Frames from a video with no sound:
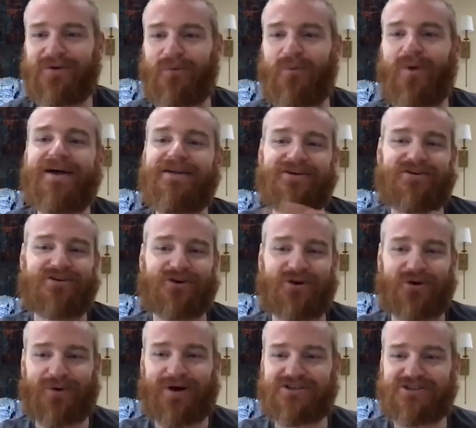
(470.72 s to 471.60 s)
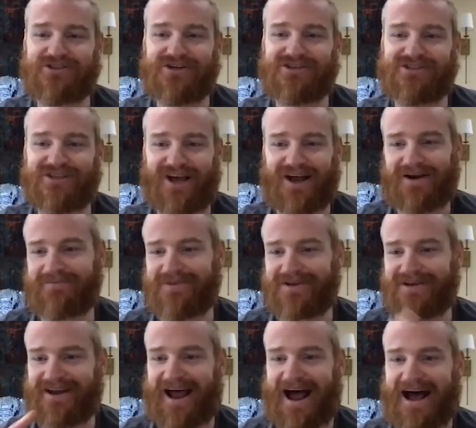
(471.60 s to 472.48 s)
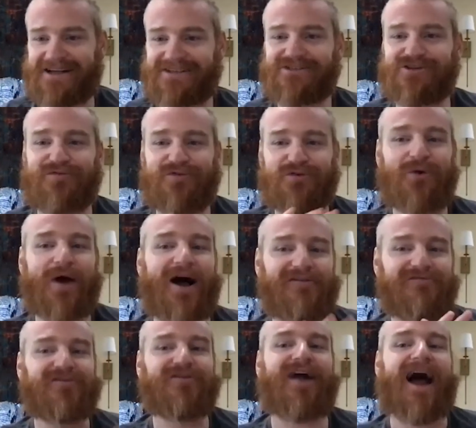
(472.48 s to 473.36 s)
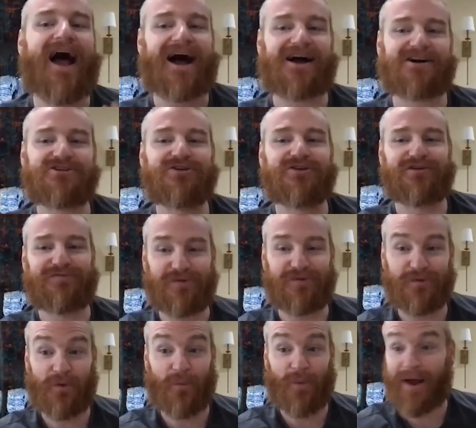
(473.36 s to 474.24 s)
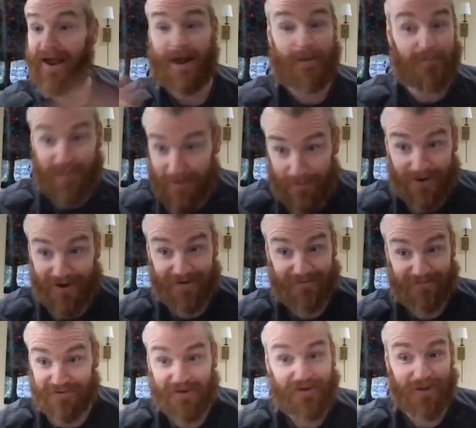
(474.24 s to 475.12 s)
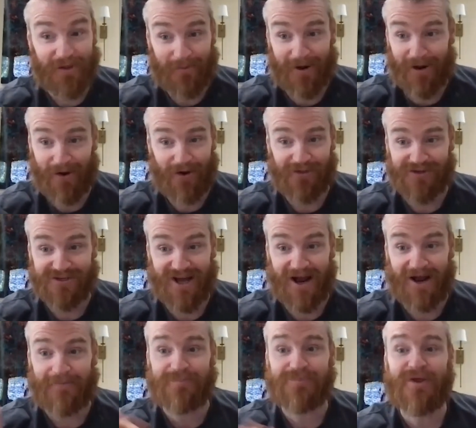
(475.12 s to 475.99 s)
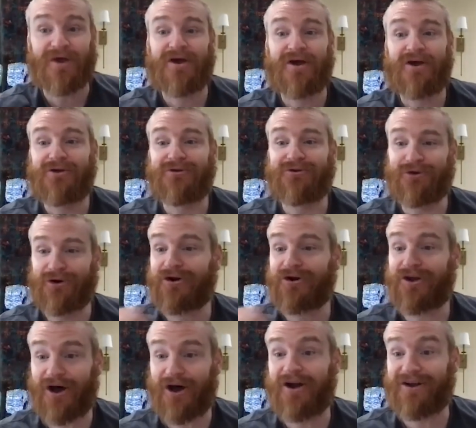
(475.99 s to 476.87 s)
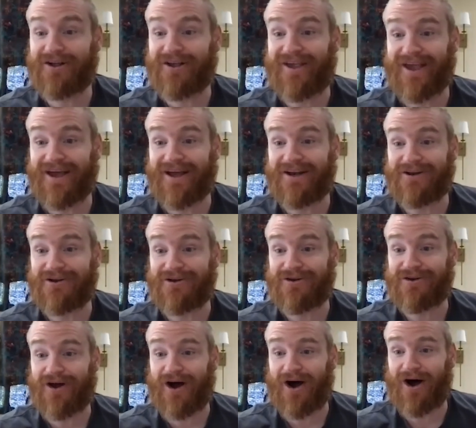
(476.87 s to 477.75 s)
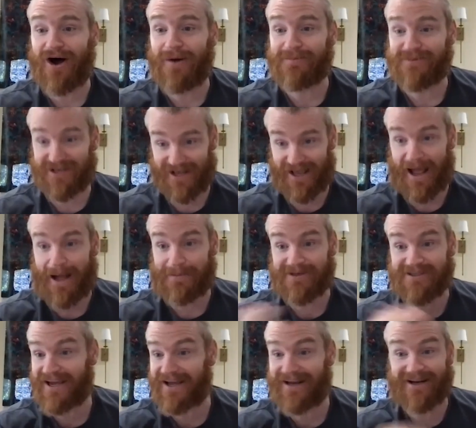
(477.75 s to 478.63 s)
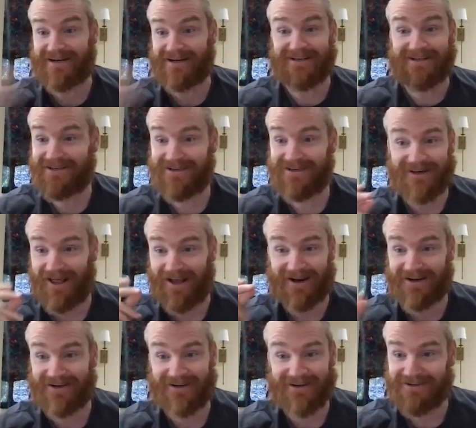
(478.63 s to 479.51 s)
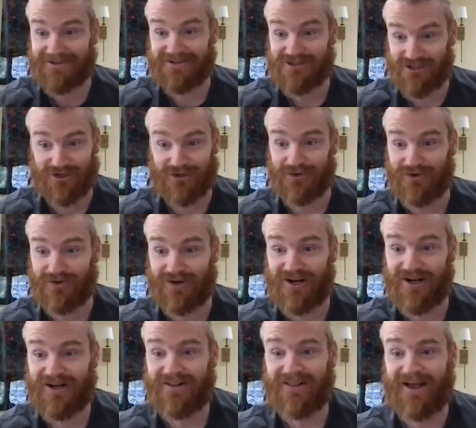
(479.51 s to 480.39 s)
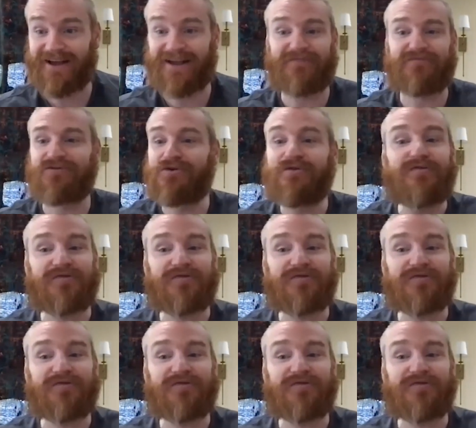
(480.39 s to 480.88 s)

way that your question is kind of being asked, if you ever actually feel the way, and people feel that way all the time, you're going to get decapitated like soon. Like if you